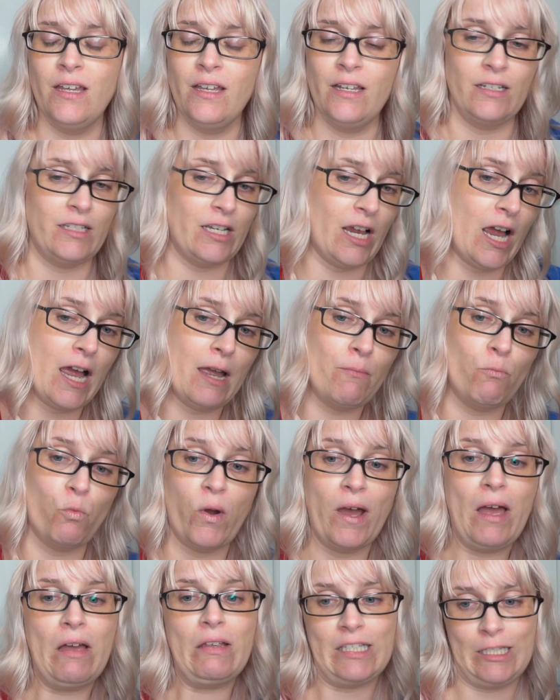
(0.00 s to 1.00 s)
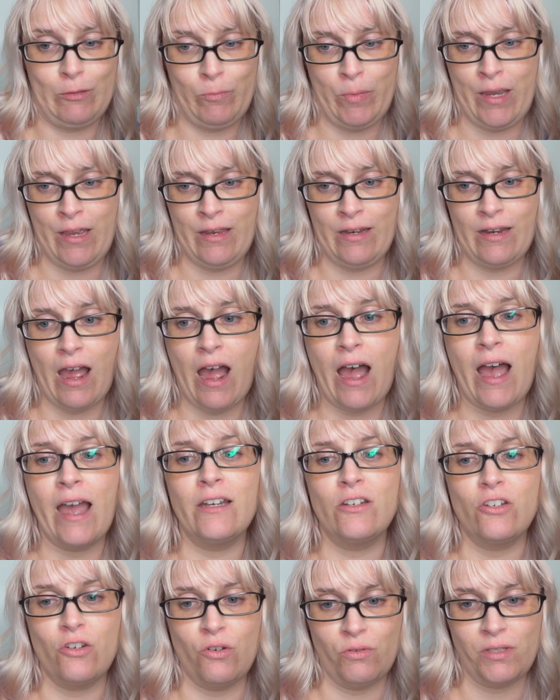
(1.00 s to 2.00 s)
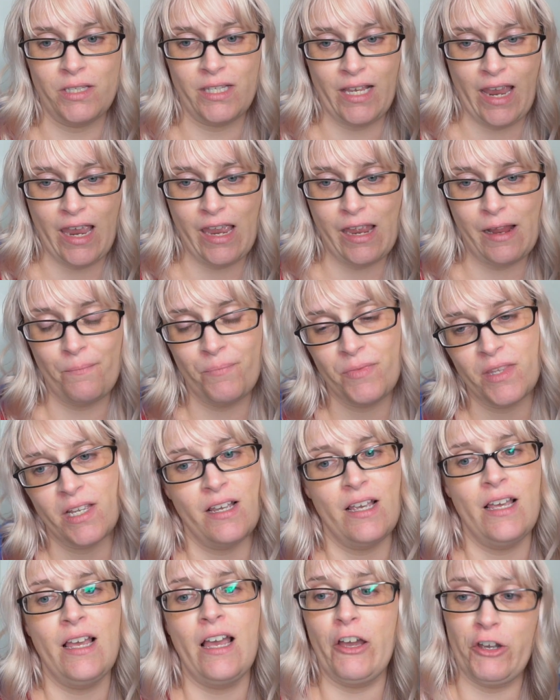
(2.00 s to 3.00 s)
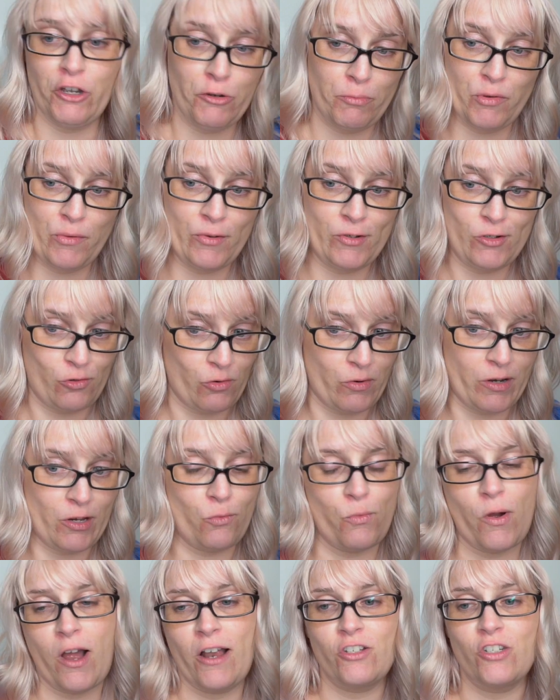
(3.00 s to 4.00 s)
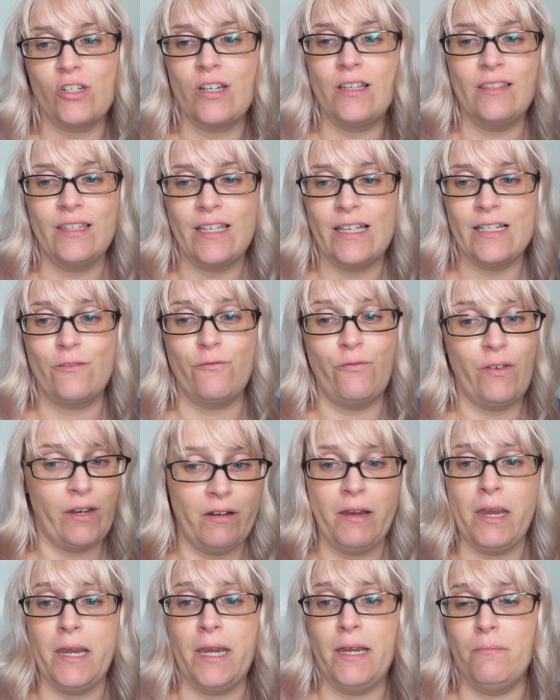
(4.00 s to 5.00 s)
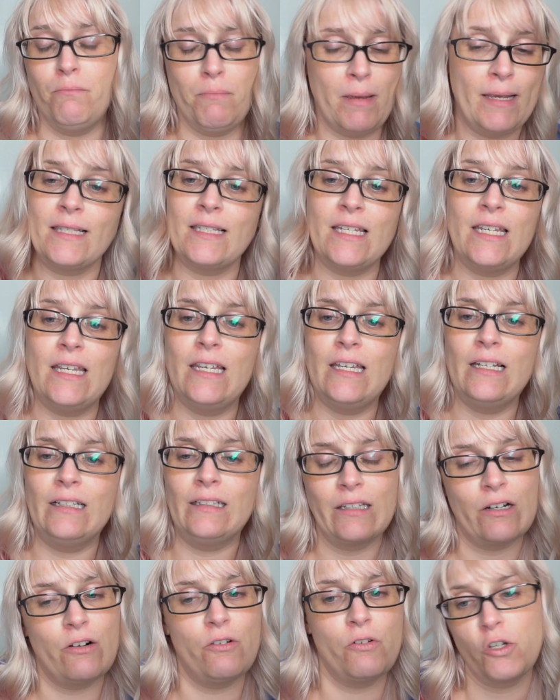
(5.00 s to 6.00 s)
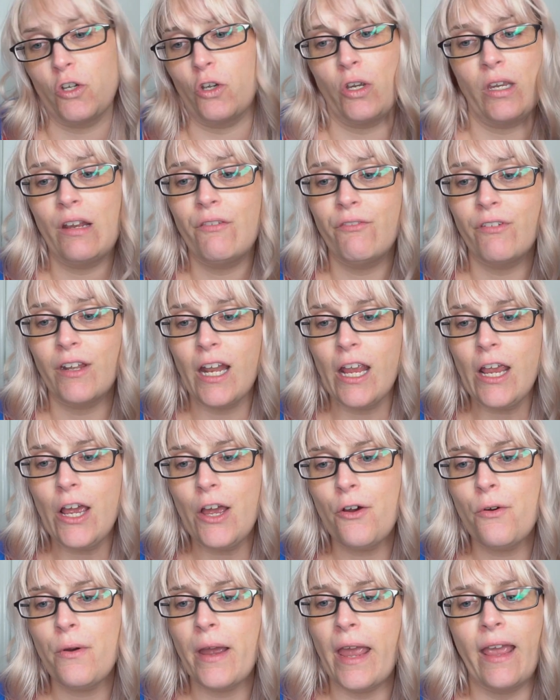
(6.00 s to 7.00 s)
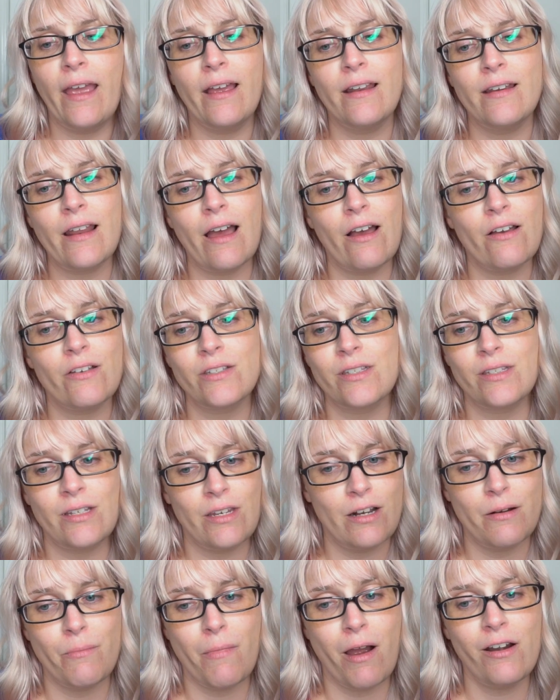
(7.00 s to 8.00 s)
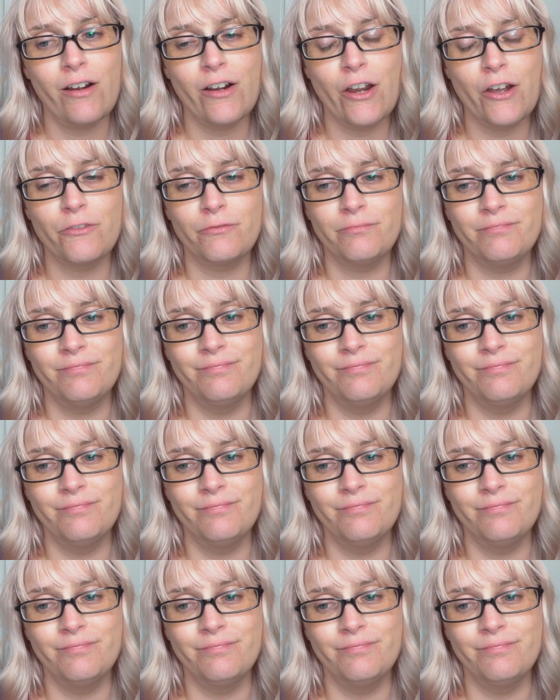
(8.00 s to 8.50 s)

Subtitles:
time well spent, I do say. I hope you enjoyed watching this very messy little cooking video, and I'll see you tomorrow.